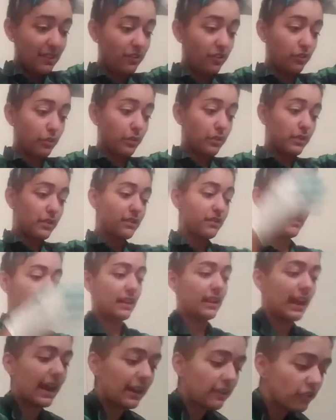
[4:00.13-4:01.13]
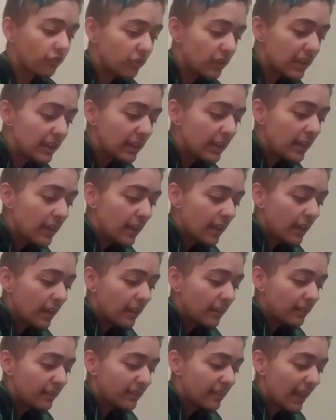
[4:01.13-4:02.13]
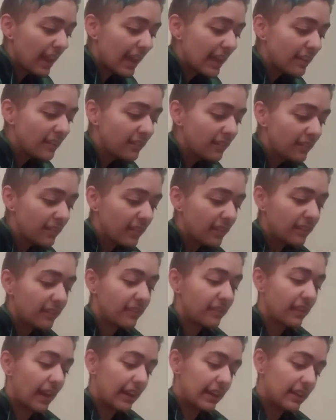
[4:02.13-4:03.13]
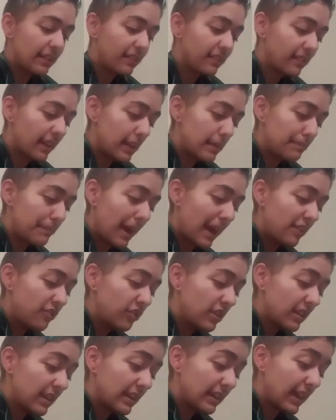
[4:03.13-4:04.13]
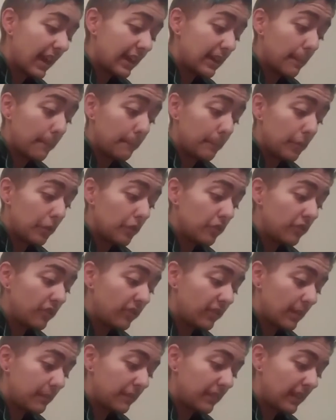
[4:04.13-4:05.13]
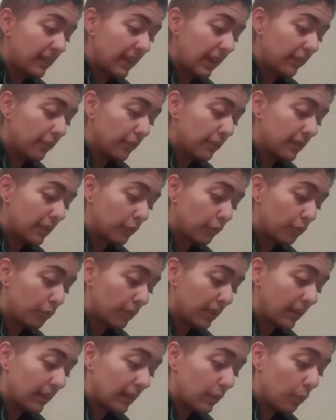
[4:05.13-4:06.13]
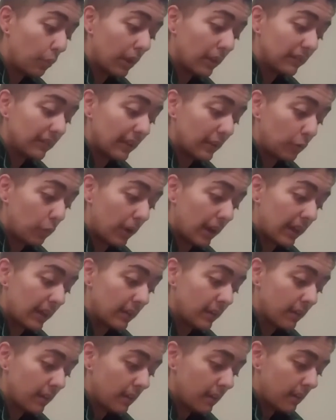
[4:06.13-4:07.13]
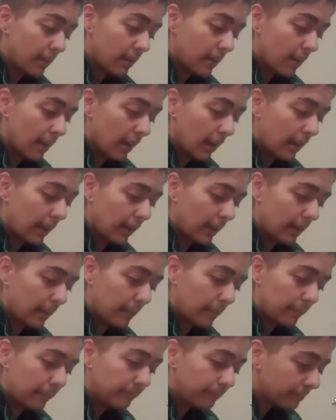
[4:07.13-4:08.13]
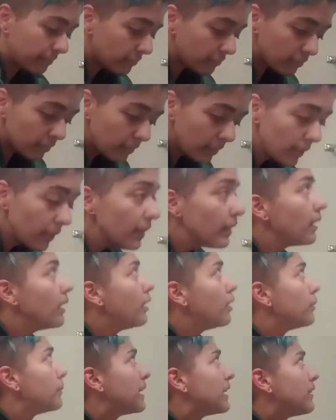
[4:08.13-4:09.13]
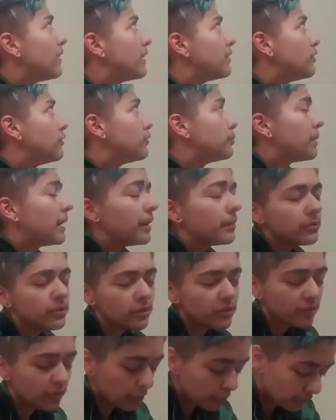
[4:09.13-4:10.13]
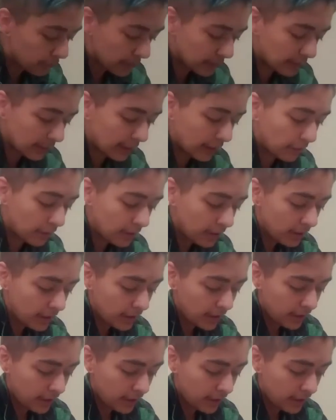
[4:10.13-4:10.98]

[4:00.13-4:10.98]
these stories, it actually takes science and magic and kind of merges them together in a really well done way. Oh my god, those pipes are so freaking loud.